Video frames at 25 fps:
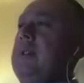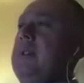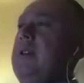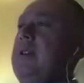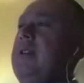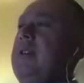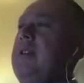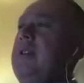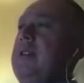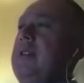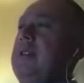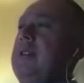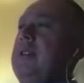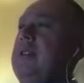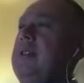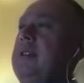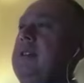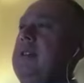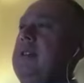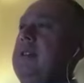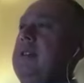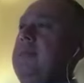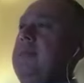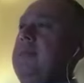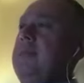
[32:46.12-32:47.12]
other things,
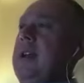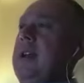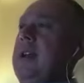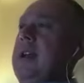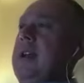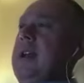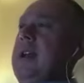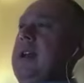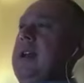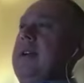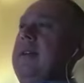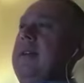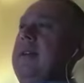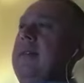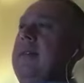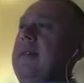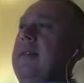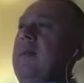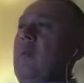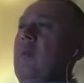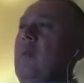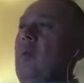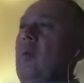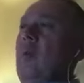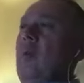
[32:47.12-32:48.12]

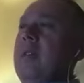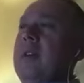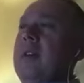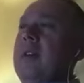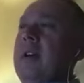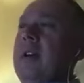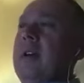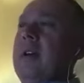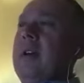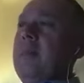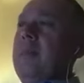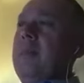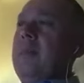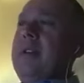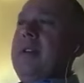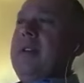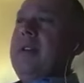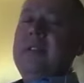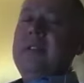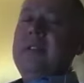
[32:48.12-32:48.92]
one of the other things